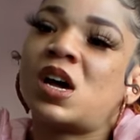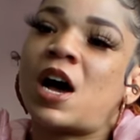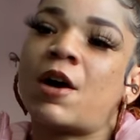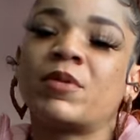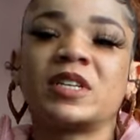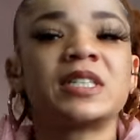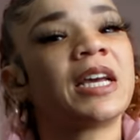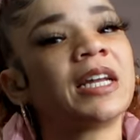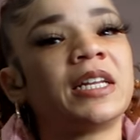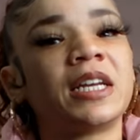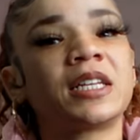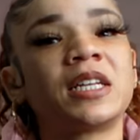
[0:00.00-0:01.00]
I wouldn't say
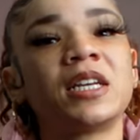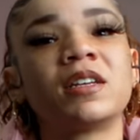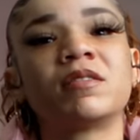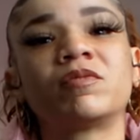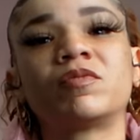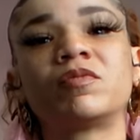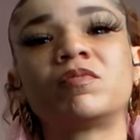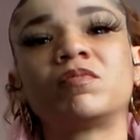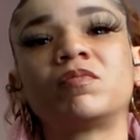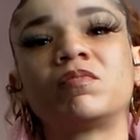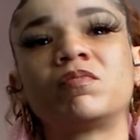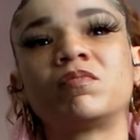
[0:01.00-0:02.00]
addicted
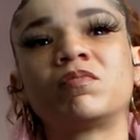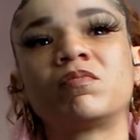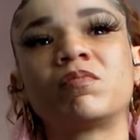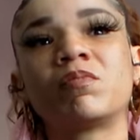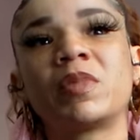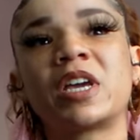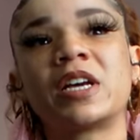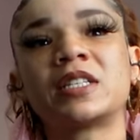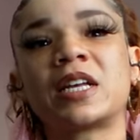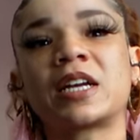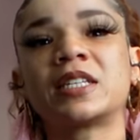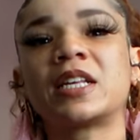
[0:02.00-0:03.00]

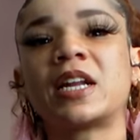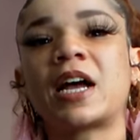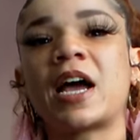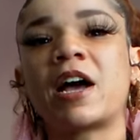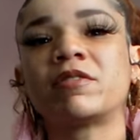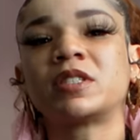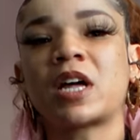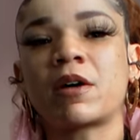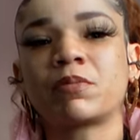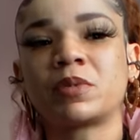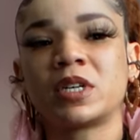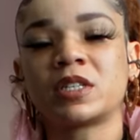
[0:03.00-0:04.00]
because, like I said, I have
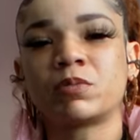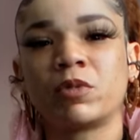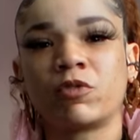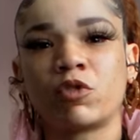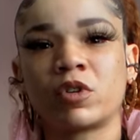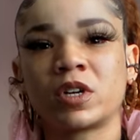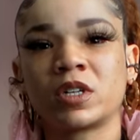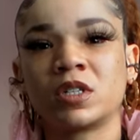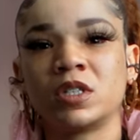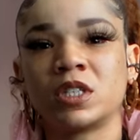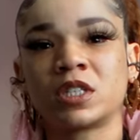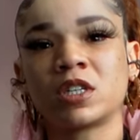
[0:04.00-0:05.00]
stopped this before
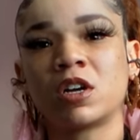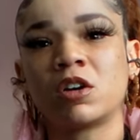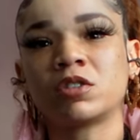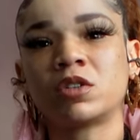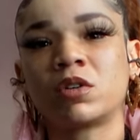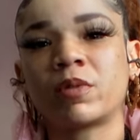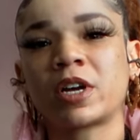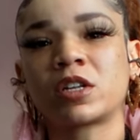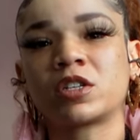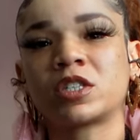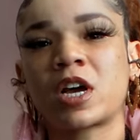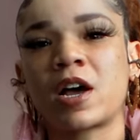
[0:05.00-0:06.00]
just yeah. to go to a
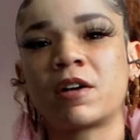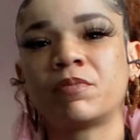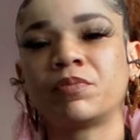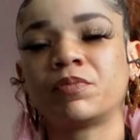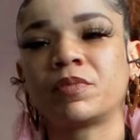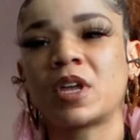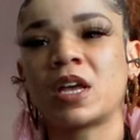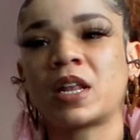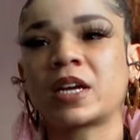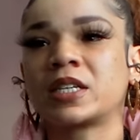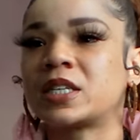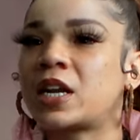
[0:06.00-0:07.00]
regular job, and
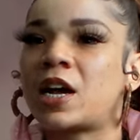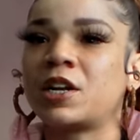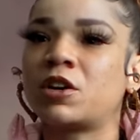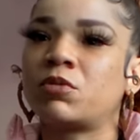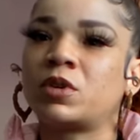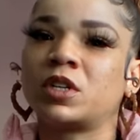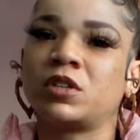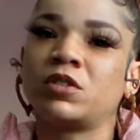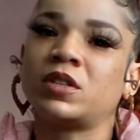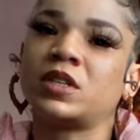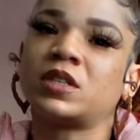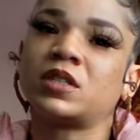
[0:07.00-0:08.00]
like I said, I don't want to do
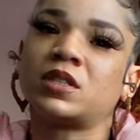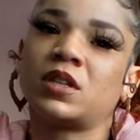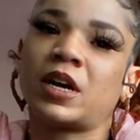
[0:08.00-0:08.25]
this.